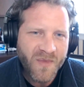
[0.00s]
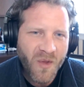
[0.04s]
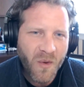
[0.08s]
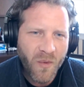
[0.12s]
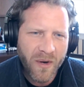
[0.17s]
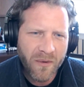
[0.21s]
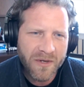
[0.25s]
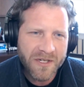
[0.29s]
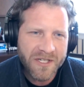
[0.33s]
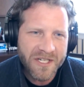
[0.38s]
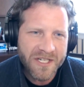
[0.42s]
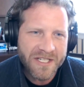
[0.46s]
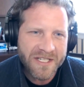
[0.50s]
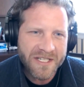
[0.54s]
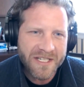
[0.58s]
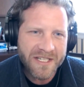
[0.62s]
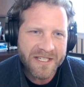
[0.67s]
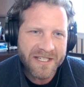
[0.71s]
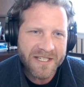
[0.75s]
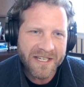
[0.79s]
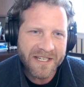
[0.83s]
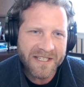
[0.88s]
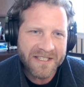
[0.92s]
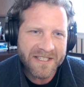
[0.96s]
we were just
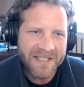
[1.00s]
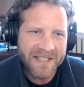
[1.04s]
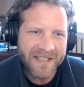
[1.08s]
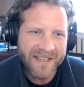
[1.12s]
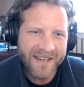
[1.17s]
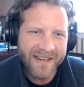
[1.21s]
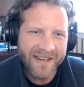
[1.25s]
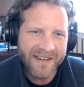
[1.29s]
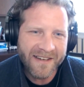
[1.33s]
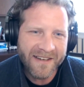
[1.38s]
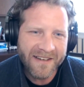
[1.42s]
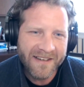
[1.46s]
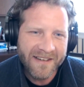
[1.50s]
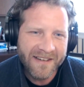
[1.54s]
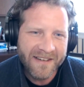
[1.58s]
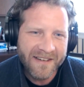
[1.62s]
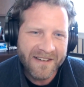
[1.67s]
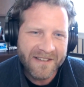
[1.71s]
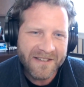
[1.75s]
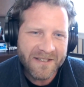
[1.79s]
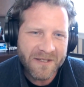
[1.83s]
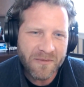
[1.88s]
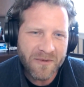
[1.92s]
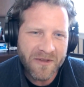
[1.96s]
discussing
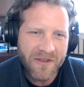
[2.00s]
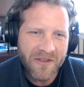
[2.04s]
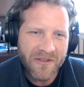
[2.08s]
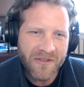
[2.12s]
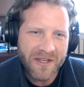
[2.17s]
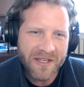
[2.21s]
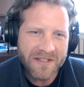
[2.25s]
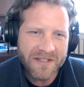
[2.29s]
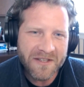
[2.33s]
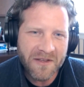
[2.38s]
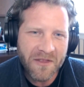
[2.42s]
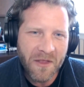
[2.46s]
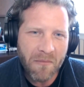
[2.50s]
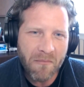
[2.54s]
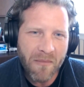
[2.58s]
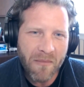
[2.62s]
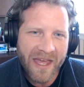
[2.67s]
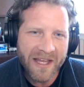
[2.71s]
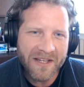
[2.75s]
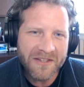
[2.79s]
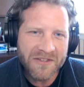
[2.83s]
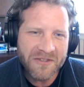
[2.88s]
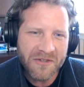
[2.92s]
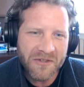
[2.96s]
some of the things on the
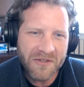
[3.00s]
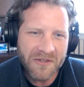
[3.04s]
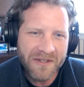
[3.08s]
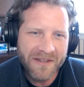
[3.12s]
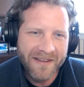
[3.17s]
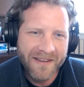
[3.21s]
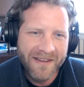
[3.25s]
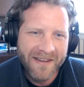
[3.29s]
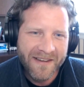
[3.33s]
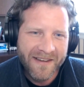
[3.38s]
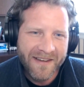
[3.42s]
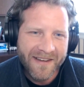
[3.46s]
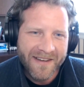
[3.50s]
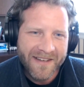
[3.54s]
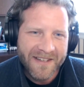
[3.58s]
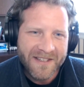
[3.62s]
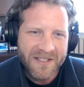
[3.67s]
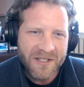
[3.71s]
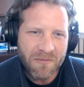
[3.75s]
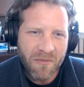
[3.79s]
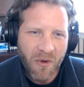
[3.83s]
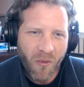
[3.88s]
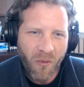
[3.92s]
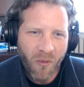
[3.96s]
mantle,
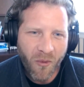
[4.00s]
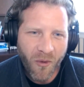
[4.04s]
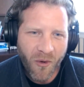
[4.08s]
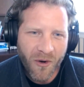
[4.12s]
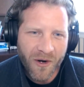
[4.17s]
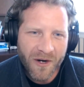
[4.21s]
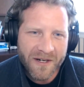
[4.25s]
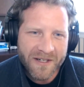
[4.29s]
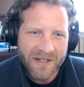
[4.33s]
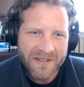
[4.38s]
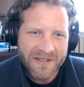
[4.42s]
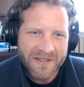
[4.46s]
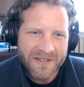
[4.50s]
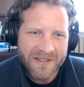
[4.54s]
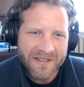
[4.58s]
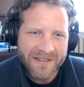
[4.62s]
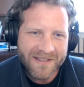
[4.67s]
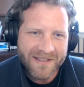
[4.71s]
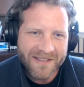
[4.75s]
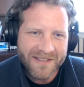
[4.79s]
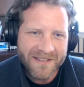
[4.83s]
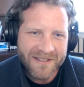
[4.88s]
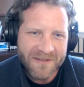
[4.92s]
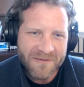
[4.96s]
some awards
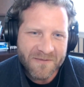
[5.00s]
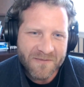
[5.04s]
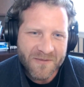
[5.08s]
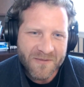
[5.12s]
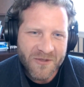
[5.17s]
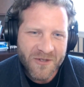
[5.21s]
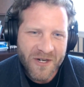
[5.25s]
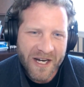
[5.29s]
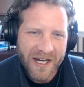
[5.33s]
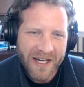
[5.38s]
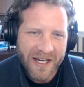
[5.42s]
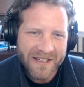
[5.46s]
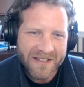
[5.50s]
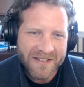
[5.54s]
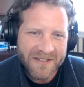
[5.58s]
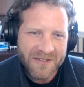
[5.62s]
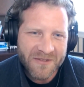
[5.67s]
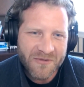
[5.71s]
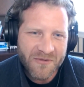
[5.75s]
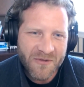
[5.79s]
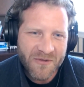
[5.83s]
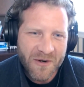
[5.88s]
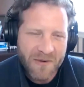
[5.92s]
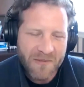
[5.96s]
and some trinkets
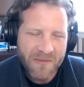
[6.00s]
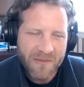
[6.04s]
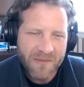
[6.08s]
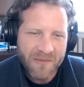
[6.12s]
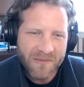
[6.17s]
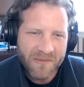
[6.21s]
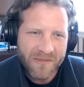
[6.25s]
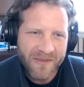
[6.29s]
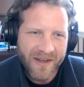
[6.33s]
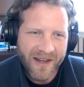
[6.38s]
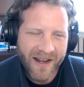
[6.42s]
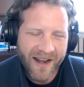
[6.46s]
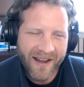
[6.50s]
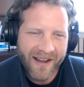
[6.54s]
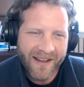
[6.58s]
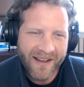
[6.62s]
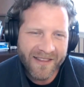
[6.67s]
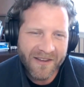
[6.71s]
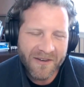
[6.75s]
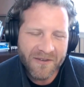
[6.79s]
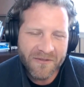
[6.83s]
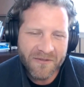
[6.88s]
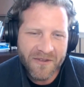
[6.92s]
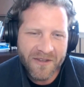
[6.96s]
from. I
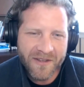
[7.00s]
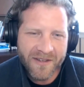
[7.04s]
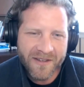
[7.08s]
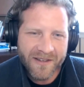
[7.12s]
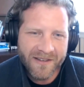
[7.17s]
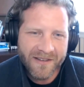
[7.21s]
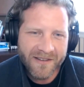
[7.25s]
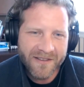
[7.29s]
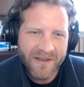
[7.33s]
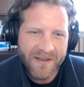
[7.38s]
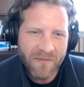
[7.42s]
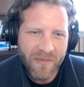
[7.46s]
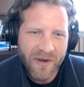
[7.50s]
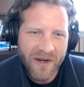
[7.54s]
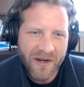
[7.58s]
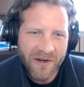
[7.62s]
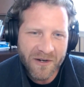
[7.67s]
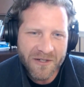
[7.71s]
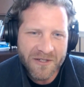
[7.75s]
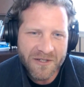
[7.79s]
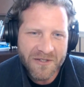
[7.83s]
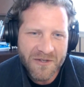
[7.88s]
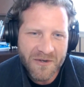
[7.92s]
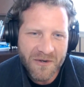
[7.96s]
love the
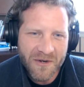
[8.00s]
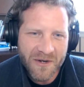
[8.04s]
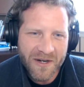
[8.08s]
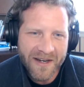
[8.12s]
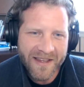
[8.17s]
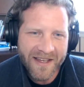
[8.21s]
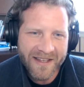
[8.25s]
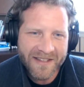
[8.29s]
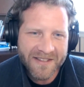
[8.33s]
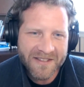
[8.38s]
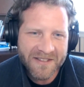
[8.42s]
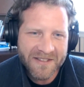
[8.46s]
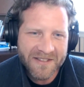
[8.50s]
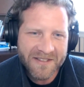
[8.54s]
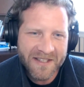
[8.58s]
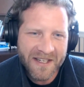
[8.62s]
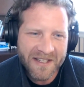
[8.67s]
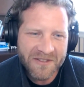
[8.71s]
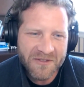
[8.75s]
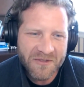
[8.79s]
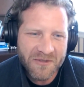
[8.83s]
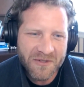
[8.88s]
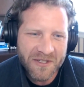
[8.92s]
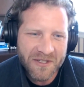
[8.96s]
beer story.
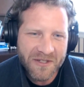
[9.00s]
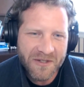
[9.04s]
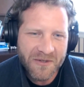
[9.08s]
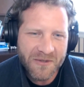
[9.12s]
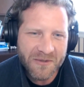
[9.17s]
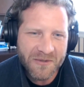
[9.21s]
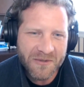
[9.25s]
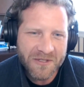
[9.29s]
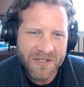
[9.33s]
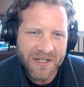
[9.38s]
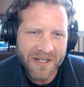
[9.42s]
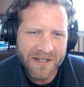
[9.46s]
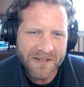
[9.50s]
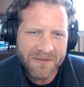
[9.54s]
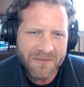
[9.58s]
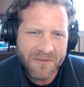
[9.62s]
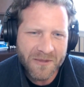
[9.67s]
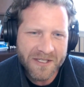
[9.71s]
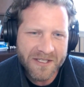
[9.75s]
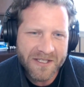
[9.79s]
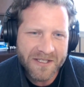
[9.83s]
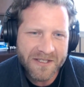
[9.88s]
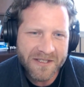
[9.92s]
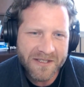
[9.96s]
That's really cool, John.
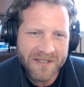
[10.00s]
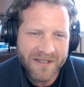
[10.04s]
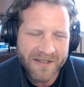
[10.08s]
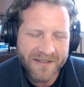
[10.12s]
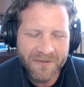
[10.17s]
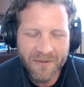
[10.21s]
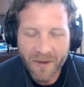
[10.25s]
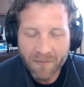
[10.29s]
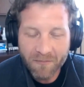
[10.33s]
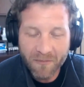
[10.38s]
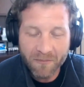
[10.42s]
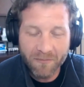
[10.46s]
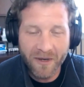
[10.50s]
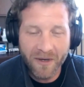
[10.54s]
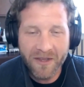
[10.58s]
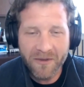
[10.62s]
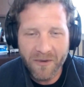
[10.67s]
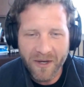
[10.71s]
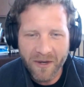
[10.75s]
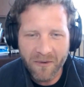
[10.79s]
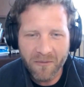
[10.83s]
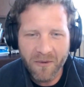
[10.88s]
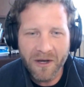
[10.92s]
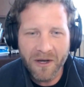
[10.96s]
Would you? By
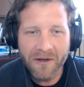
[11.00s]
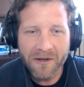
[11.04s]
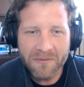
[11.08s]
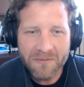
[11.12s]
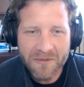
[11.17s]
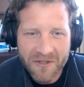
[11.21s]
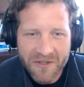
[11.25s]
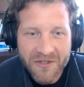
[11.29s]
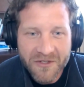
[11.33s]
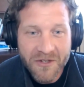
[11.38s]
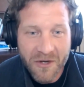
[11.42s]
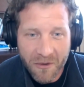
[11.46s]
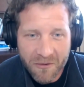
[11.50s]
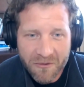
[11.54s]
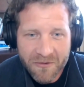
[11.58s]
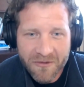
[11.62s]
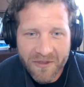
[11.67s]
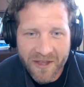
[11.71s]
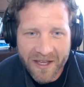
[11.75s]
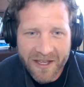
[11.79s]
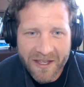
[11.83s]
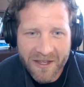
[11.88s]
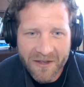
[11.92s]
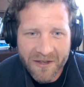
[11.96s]
the way, welcome to the show.
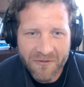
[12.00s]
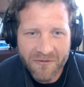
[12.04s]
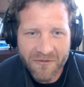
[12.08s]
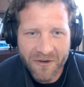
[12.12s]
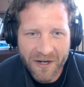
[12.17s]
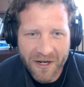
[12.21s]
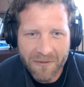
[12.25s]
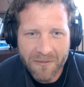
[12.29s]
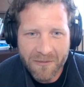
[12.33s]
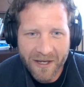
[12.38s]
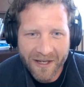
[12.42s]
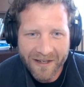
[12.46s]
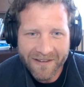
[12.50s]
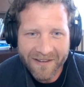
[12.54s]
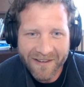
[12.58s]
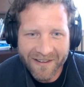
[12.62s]
Thank you for coming.